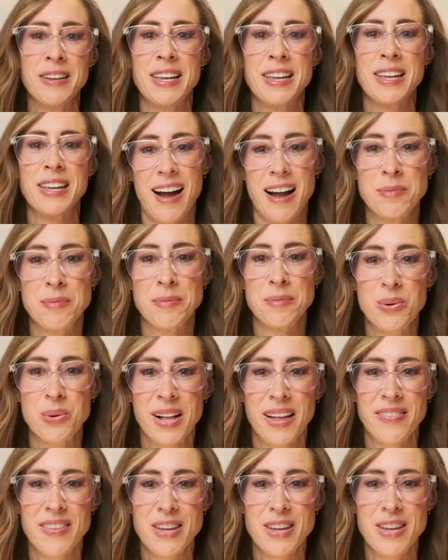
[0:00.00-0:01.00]
yeah, I'm so
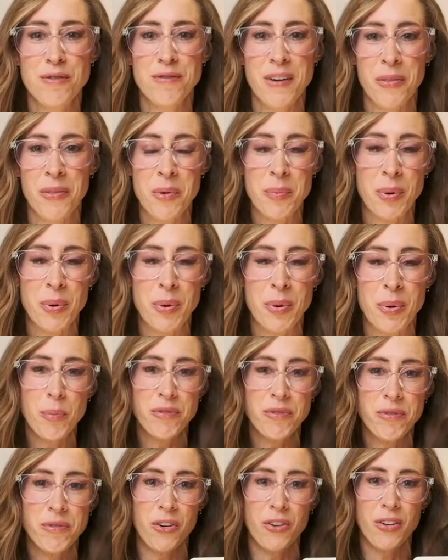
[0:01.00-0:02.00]
glad that you found the book
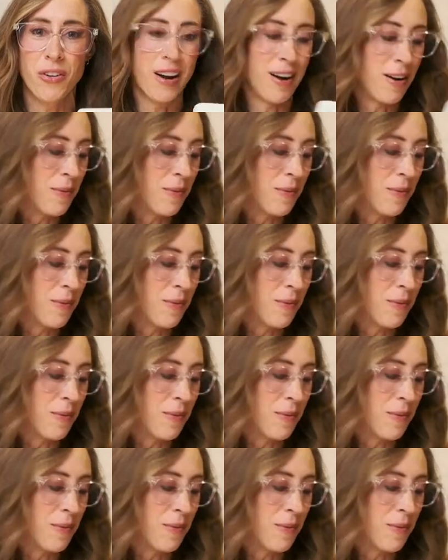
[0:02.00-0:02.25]
helpful.